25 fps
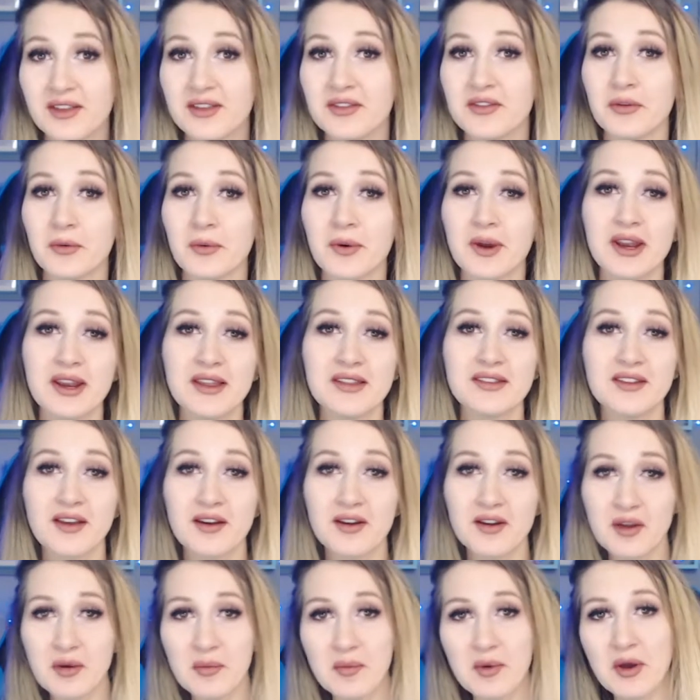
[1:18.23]
So we're going to
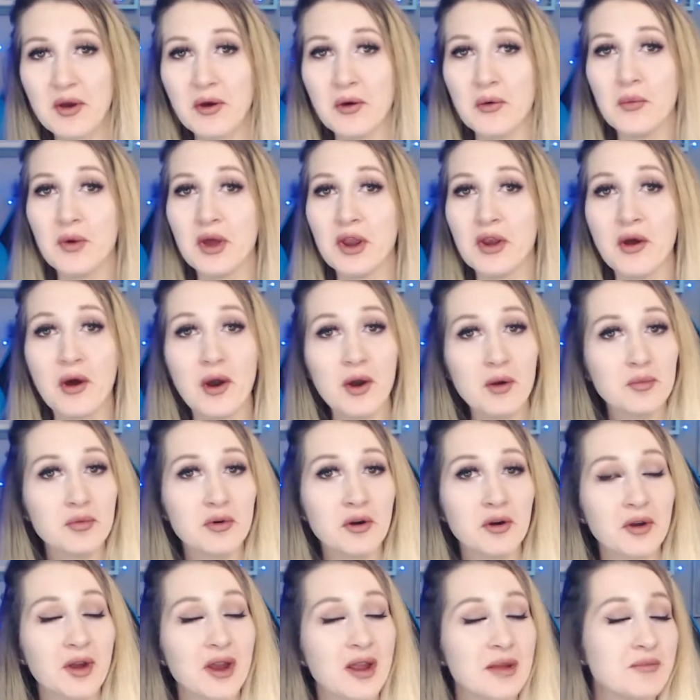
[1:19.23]
talk about what art
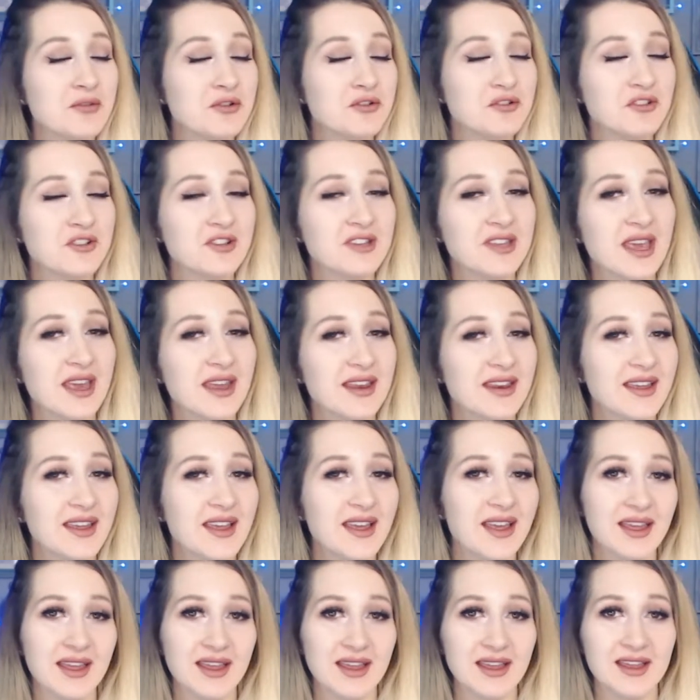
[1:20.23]
program you should get
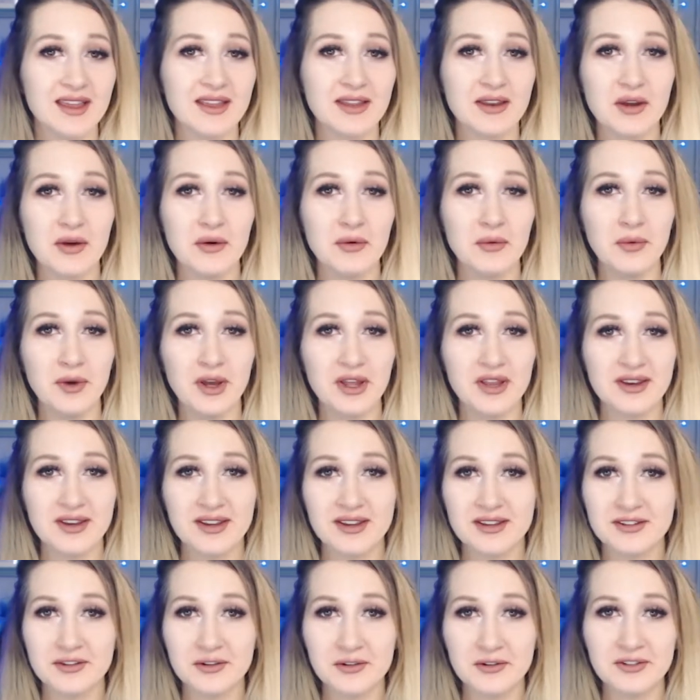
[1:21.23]
and what
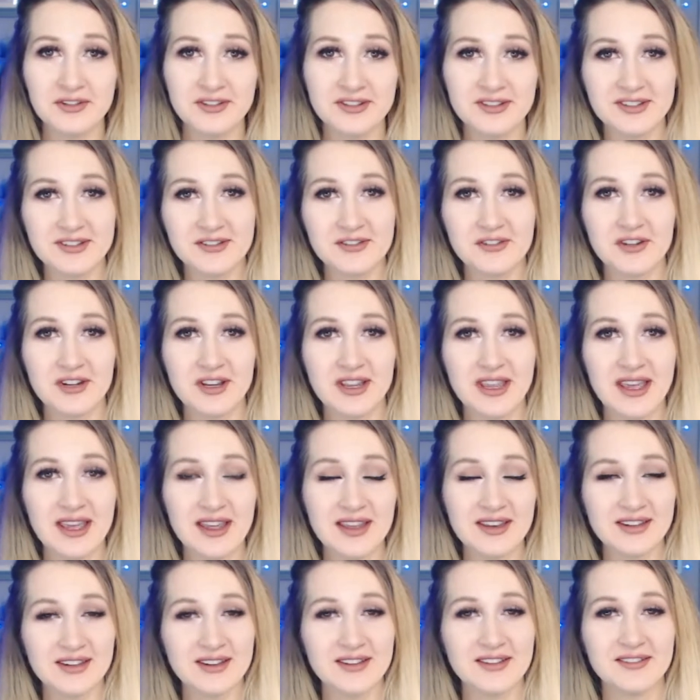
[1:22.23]
tools you should
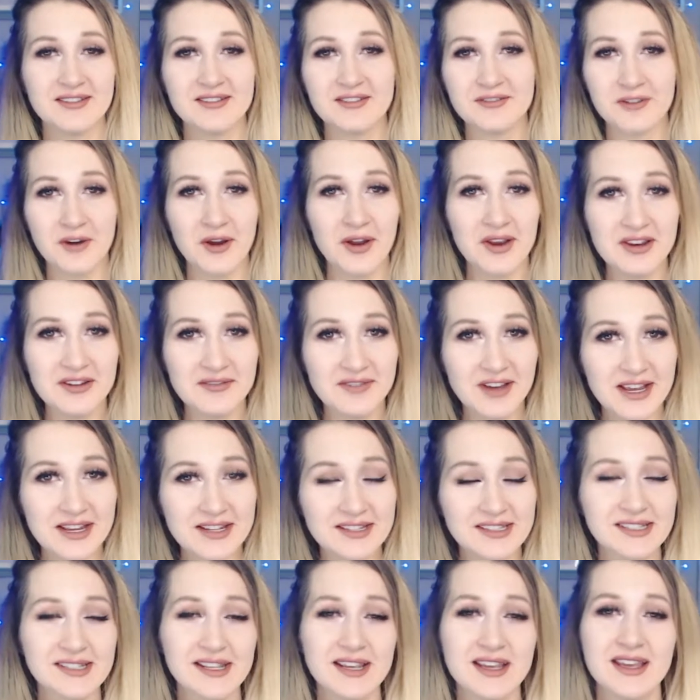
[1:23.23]
get, drawing
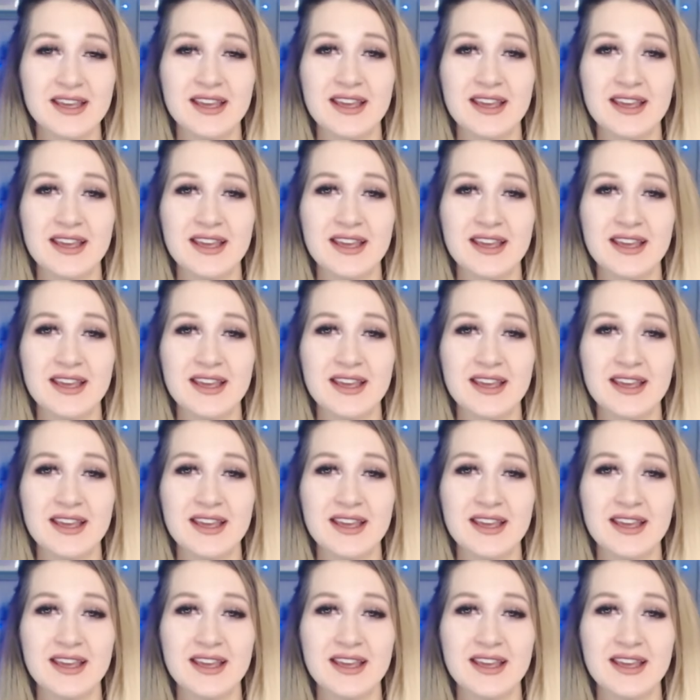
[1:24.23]
device,